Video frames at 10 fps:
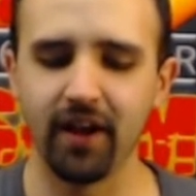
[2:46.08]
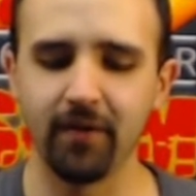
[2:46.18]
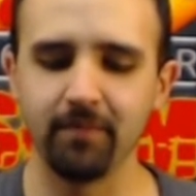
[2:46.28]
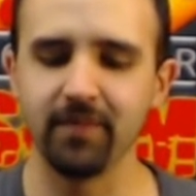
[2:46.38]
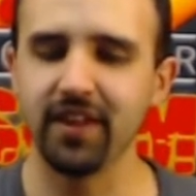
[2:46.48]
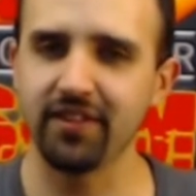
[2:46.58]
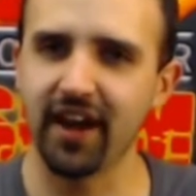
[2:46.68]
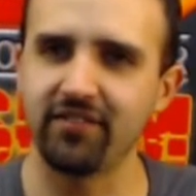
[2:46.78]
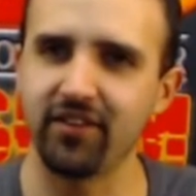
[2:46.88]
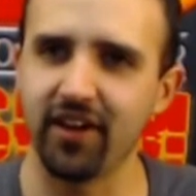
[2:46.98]
He's
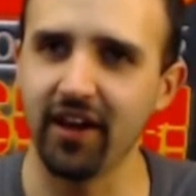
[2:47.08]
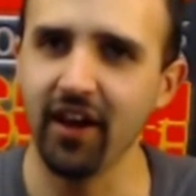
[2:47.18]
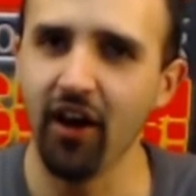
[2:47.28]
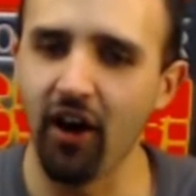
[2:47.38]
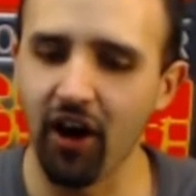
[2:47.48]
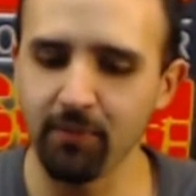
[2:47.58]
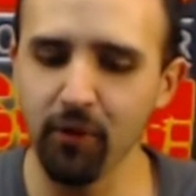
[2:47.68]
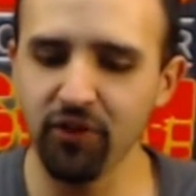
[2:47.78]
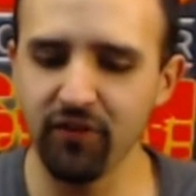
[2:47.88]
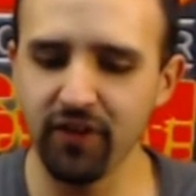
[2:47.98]
got on both
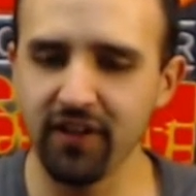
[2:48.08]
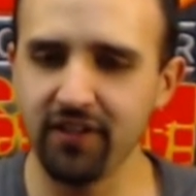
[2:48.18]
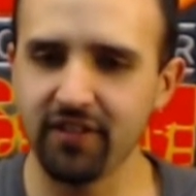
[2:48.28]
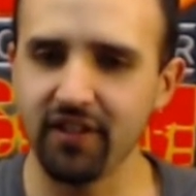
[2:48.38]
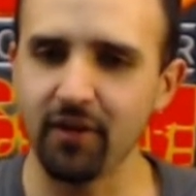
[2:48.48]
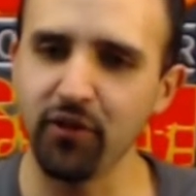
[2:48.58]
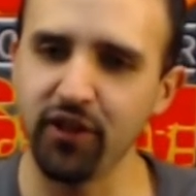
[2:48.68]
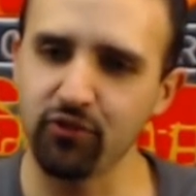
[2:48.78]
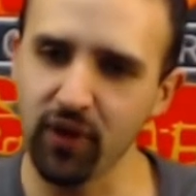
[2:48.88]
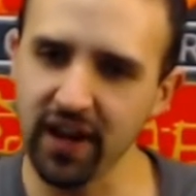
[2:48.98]
his
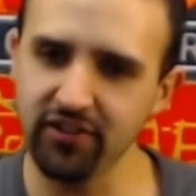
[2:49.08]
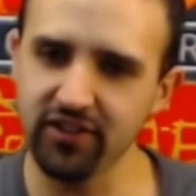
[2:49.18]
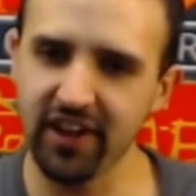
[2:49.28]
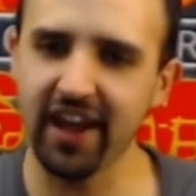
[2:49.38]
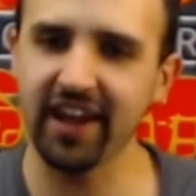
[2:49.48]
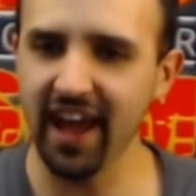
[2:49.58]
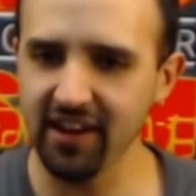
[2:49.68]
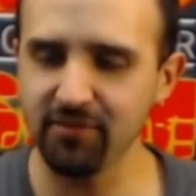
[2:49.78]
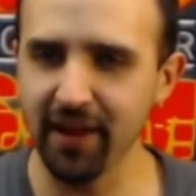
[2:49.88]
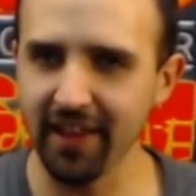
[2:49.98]
ranged attack and his
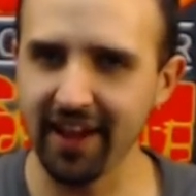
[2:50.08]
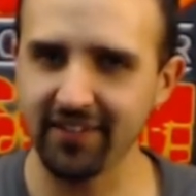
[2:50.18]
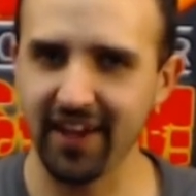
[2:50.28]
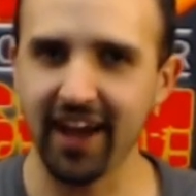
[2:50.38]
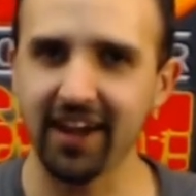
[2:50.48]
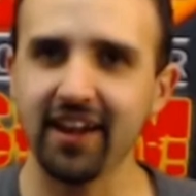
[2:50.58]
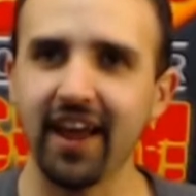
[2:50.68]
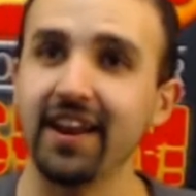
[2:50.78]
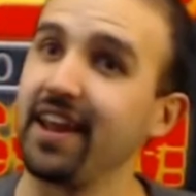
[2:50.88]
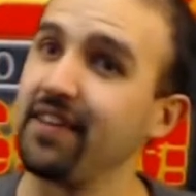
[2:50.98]
melee attack, and
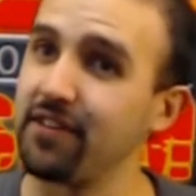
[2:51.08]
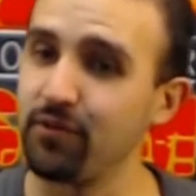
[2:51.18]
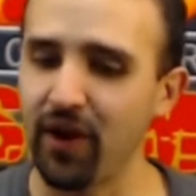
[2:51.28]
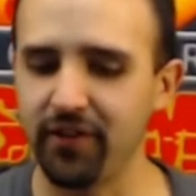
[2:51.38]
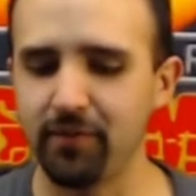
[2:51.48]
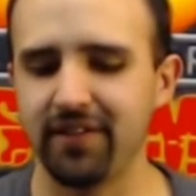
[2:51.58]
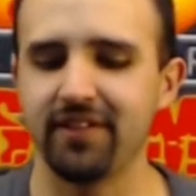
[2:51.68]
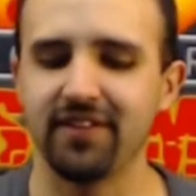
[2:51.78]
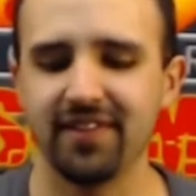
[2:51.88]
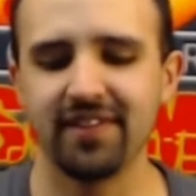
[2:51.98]
again, this is why they're basically
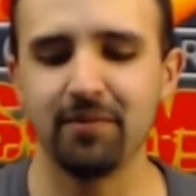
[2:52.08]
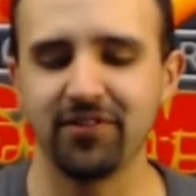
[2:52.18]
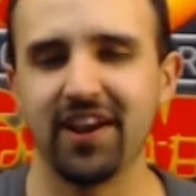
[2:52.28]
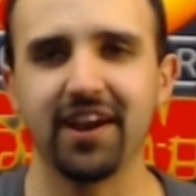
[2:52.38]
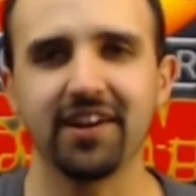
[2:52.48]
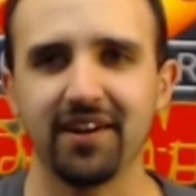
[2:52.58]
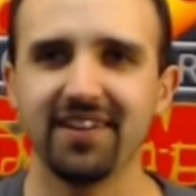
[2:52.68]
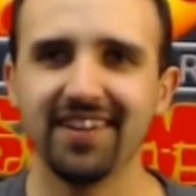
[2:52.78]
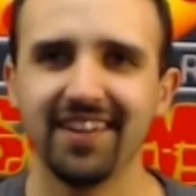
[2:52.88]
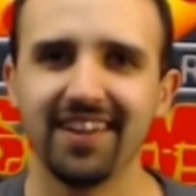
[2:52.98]
the same attack.
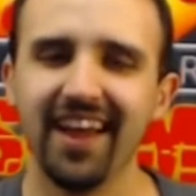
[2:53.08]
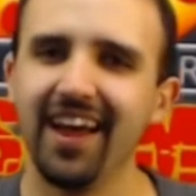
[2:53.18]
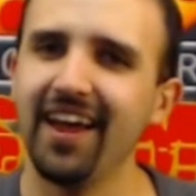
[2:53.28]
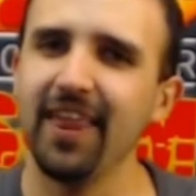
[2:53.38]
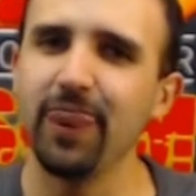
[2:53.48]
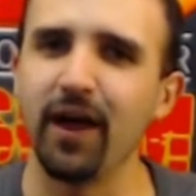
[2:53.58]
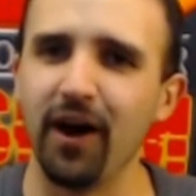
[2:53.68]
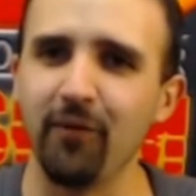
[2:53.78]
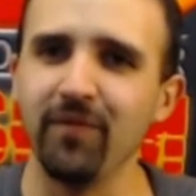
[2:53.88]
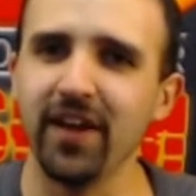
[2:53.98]

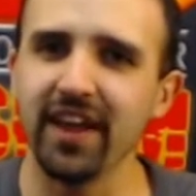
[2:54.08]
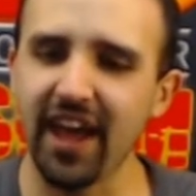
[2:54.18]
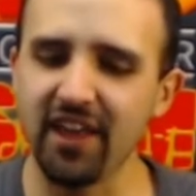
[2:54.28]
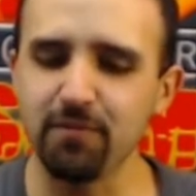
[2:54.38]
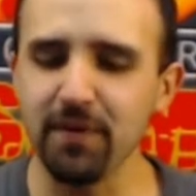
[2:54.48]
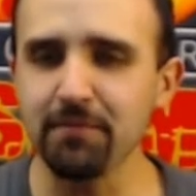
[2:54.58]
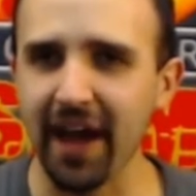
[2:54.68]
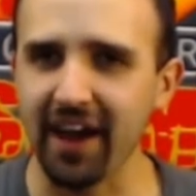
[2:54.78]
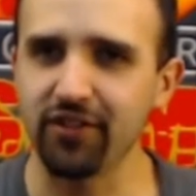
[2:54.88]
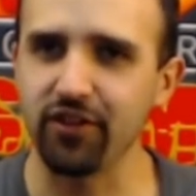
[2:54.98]
He has
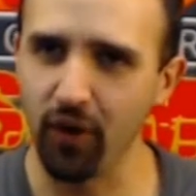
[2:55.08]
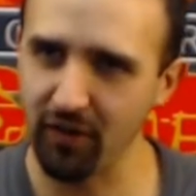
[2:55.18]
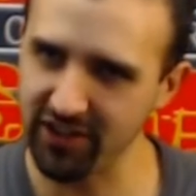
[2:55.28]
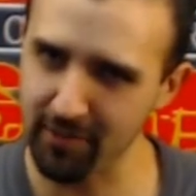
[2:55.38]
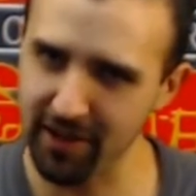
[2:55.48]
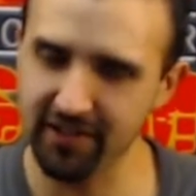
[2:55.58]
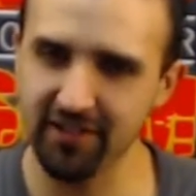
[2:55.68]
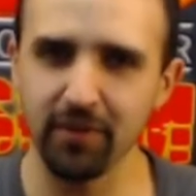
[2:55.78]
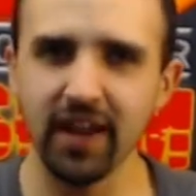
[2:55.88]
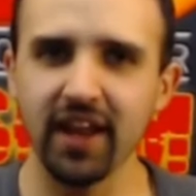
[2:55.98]
beatback, so every time he hits
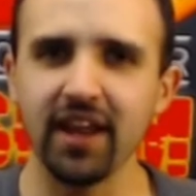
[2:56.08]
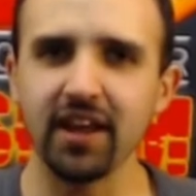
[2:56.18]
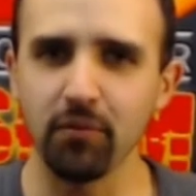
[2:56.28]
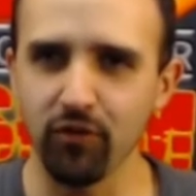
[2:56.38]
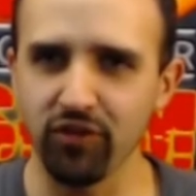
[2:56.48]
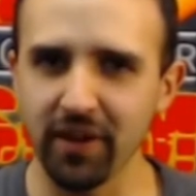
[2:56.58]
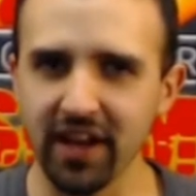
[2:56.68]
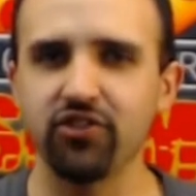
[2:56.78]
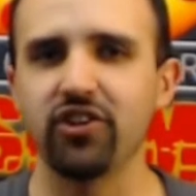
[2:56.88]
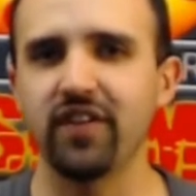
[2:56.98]
somebody, he can move them an
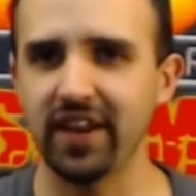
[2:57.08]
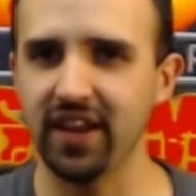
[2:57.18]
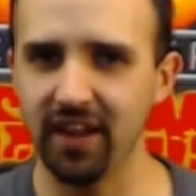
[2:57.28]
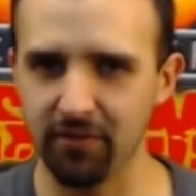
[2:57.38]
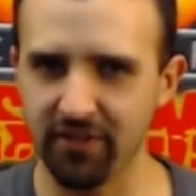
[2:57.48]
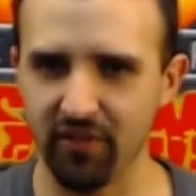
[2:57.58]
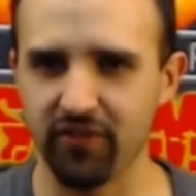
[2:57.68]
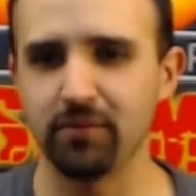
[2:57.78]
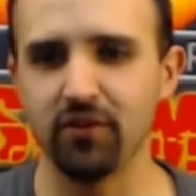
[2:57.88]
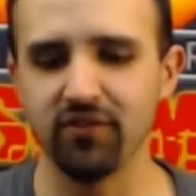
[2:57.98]
inch, and then he himself can
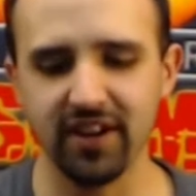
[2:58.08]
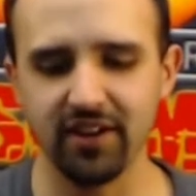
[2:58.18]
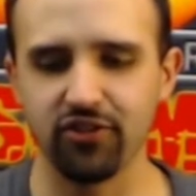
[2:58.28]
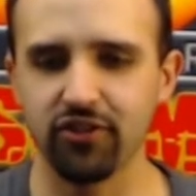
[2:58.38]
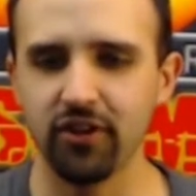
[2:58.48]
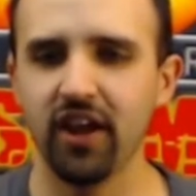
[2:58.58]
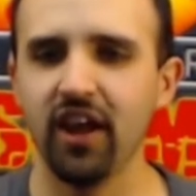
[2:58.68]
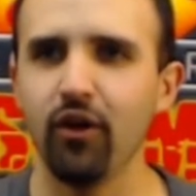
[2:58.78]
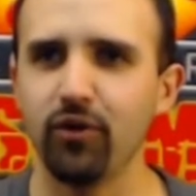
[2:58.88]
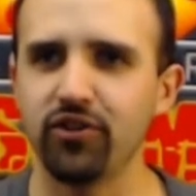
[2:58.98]
move an inch,
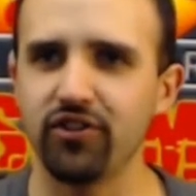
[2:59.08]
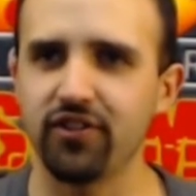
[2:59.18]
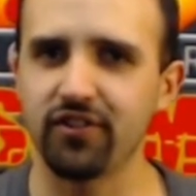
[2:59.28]
which is